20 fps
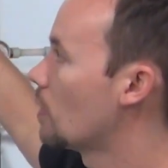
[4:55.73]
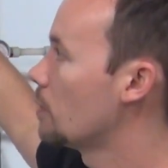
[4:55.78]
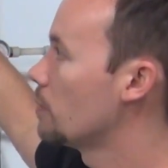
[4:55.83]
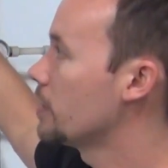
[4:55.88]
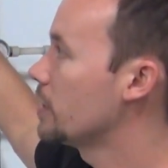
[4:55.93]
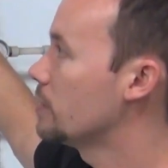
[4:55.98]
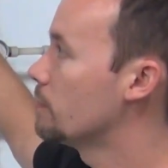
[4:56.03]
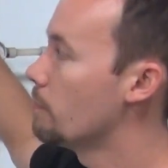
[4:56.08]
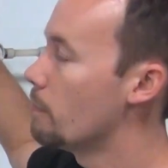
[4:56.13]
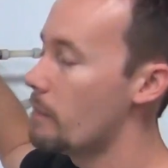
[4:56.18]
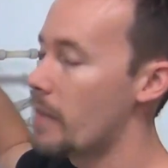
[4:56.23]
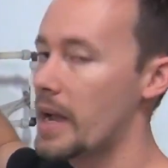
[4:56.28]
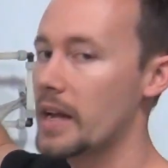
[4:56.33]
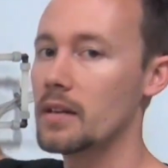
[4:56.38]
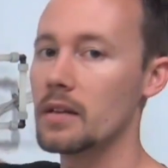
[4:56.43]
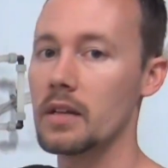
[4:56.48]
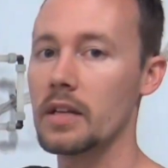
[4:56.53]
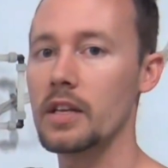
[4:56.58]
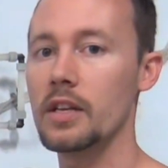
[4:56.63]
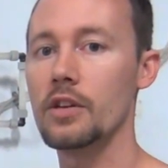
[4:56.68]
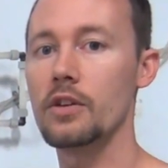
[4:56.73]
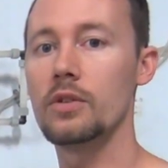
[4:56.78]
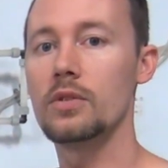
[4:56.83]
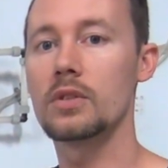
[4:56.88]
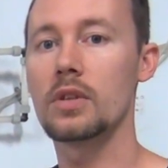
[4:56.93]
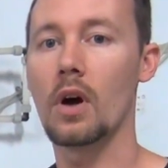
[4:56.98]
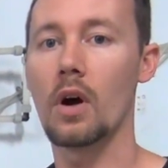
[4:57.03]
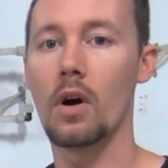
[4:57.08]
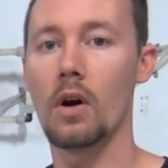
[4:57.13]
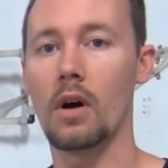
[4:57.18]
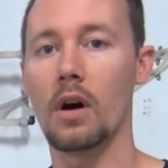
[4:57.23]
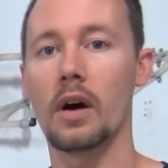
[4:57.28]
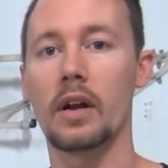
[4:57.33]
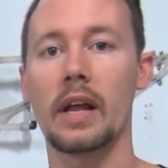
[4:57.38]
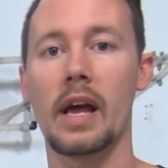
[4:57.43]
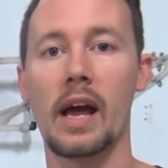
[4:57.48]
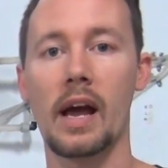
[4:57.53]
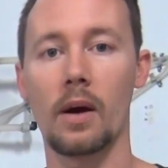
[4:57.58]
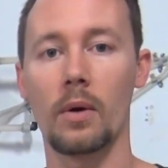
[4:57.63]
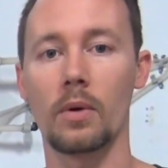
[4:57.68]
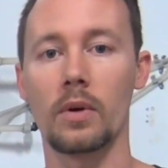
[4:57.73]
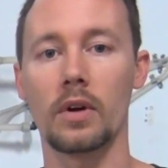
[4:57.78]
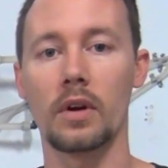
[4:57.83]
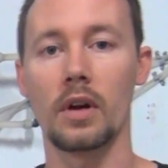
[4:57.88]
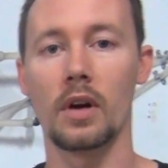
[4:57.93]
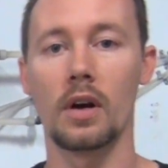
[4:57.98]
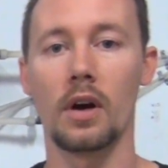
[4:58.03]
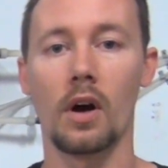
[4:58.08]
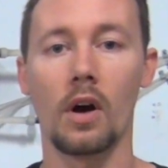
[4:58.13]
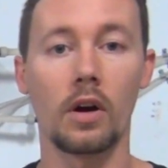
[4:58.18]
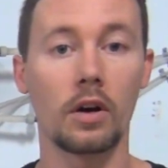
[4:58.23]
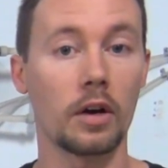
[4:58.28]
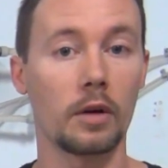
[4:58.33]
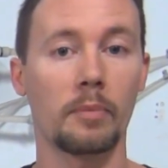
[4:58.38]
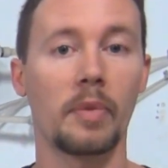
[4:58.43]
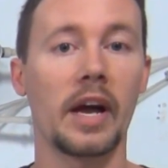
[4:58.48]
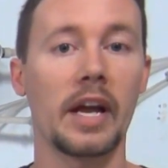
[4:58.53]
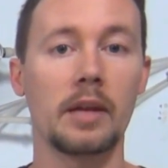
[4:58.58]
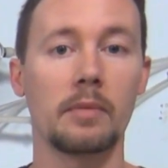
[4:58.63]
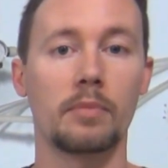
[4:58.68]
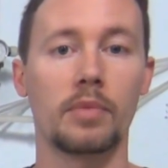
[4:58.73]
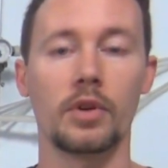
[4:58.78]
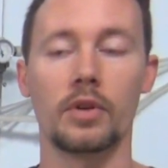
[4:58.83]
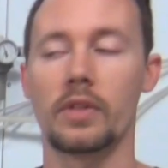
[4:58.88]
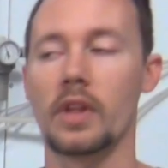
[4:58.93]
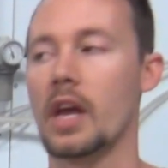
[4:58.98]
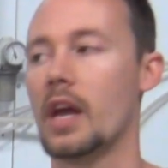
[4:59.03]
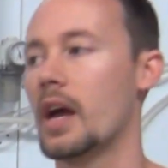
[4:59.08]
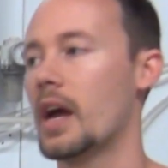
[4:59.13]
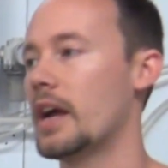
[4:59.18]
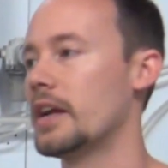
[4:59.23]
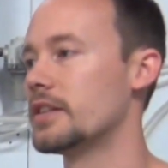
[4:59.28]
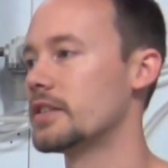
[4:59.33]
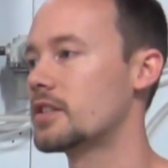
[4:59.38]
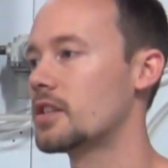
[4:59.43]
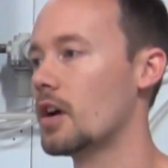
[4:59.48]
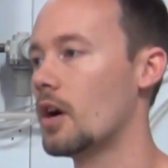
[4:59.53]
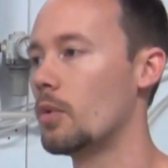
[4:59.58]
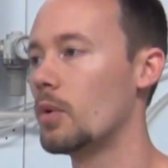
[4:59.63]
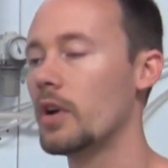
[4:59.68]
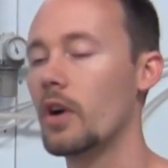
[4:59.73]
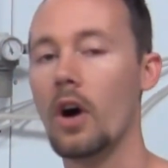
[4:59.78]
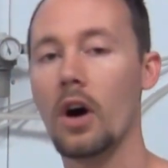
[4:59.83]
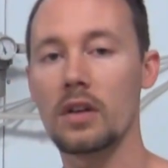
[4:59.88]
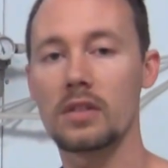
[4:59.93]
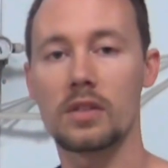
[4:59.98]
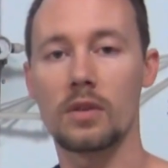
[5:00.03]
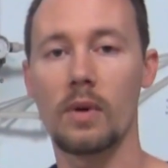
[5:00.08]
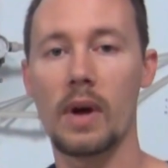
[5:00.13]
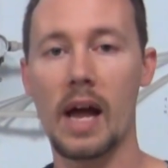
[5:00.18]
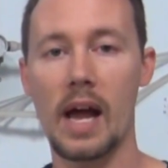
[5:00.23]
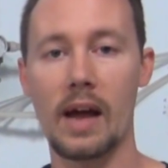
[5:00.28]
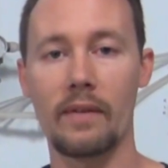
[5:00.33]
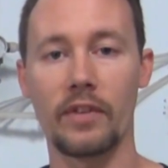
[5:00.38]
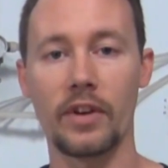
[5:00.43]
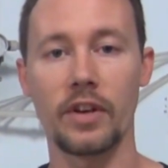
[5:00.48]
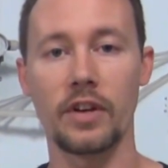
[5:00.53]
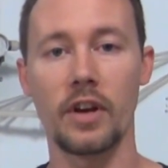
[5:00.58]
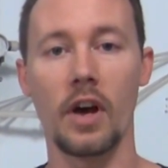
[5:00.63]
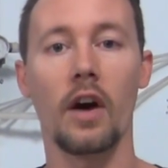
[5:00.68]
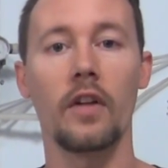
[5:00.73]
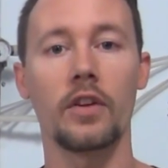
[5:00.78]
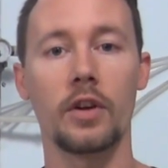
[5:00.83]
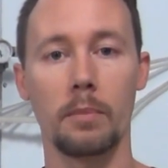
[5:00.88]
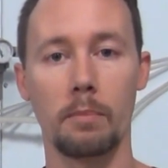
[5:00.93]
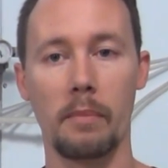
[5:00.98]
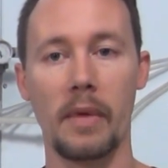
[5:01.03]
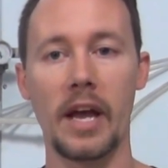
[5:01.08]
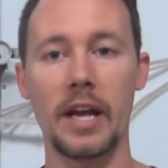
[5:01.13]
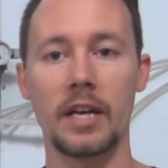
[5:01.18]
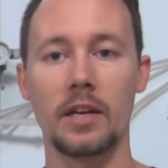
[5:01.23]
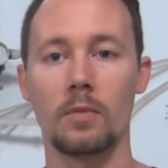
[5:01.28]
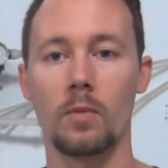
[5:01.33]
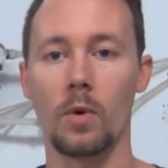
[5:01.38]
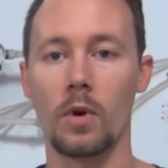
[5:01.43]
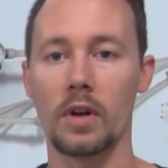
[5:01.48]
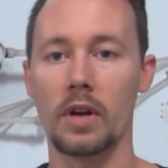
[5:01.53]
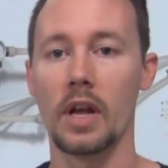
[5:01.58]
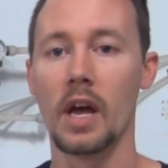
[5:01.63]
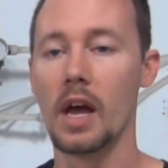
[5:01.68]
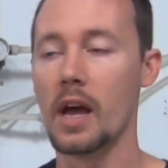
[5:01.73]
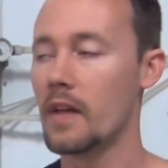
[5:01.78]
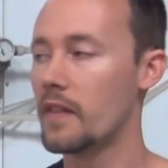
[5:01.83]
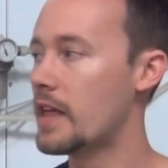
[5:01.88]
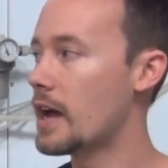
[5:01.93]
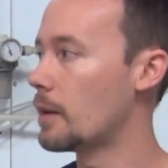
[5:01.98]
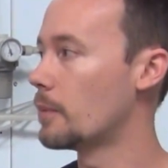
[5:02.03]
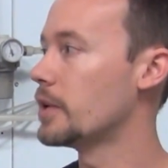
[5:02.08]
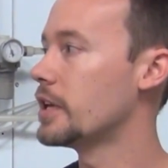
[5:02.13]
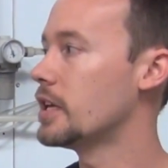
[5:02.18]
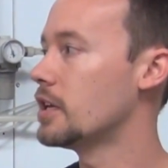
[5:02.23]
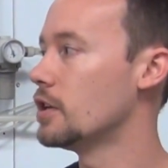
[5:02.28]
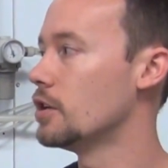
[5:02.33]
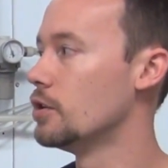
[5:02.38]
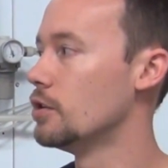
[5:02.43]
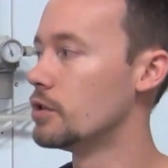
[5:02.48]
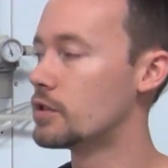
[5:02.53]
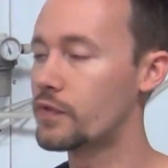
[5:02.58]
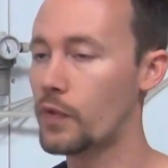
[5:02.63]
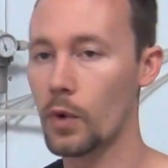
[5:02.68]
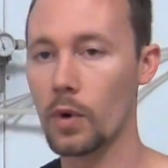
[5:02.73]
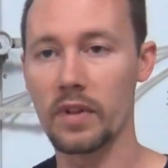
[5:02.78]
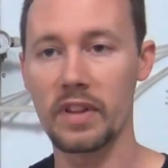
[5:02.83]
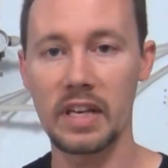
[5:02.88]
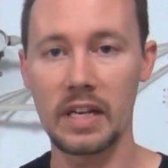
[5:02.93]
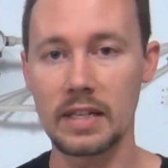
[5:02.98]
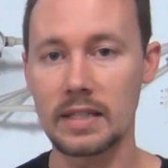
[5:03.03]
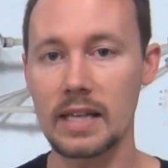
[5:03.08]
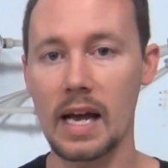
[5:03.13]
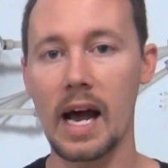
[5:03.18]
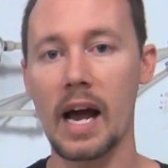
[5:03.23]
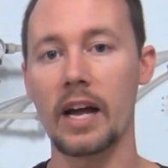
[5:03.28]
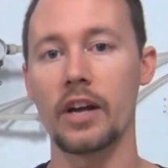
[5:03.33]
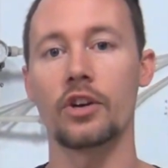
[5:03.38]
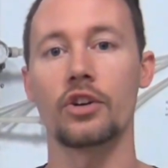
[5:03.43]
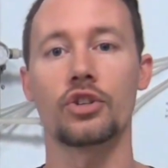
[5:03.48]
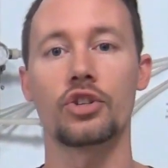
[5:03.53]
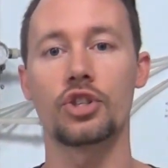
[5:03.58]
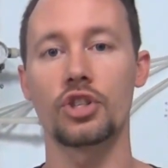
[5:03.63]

what we mainly use on our paint booth. And so we also have another main one that we use for the entire